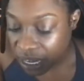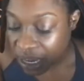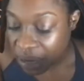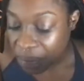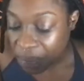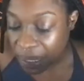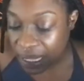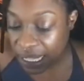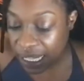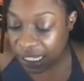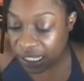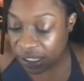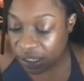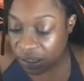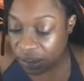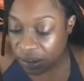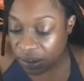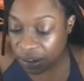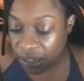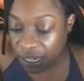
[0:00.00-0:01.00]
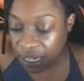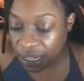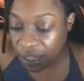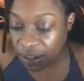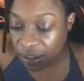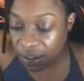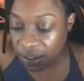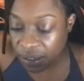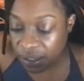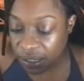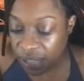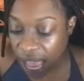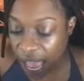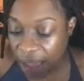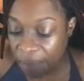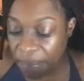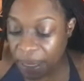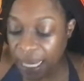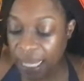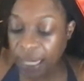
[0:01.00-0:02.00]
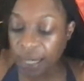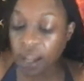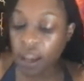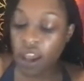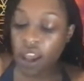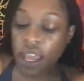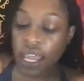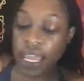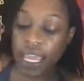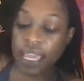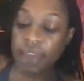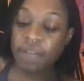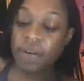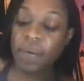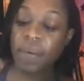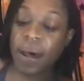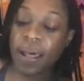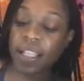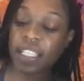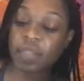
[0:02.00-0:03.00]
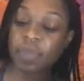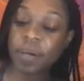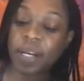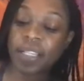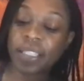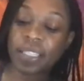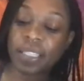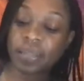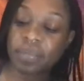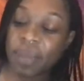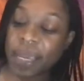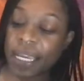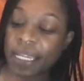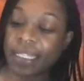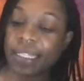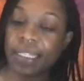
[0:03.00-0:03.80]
But this two of needles, I mean, even while this person's making